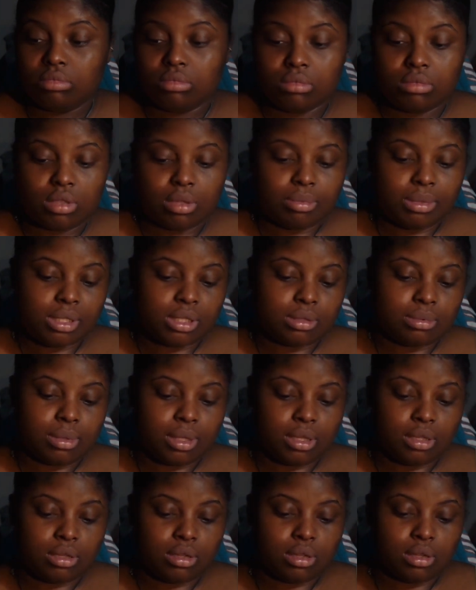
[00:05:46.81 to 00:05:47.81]
Let me smell
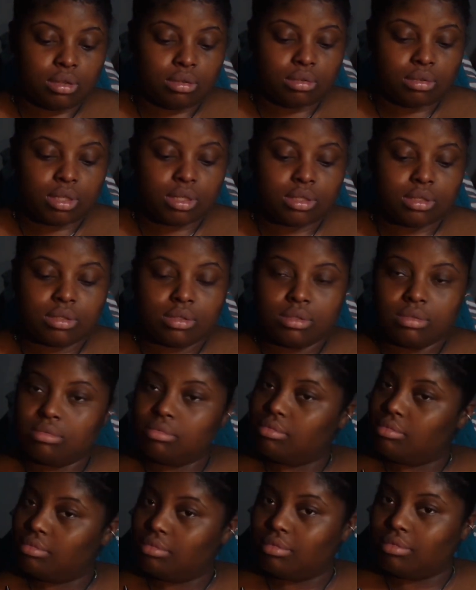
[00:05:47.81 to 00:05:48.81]
it
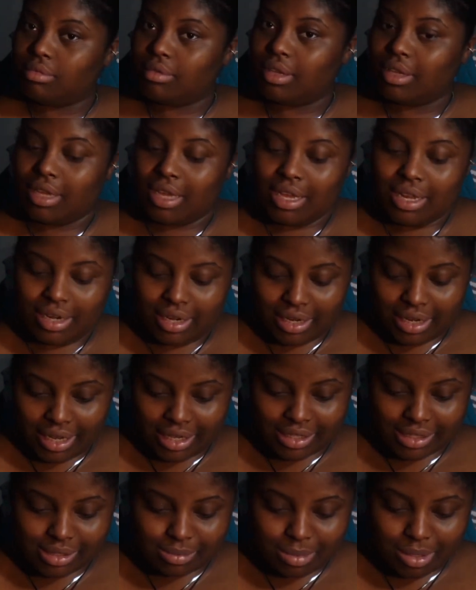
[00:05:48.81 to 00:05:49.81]
though. It look like
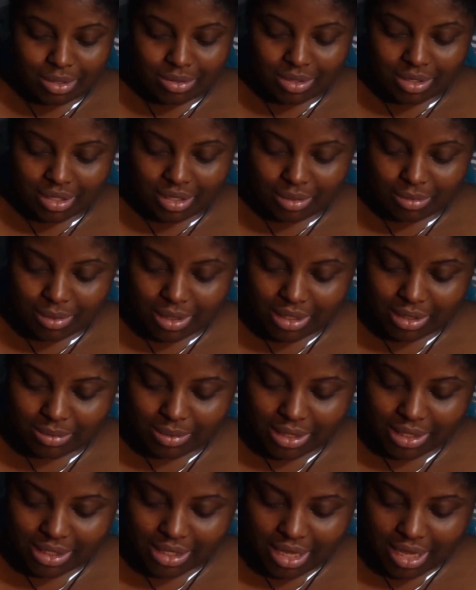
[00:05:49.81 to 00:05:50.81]
it smell good. What,
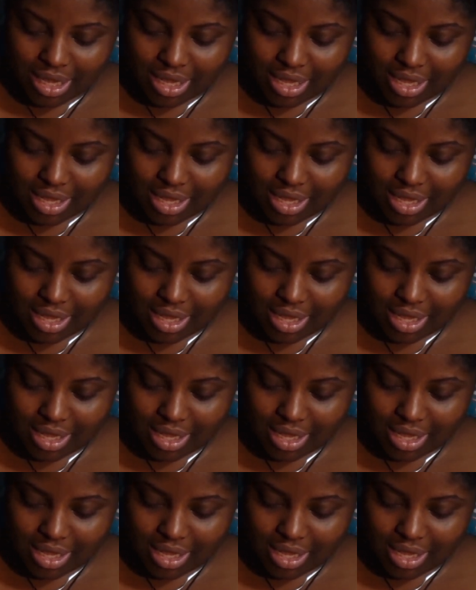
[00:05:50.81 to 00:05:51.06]
did it say?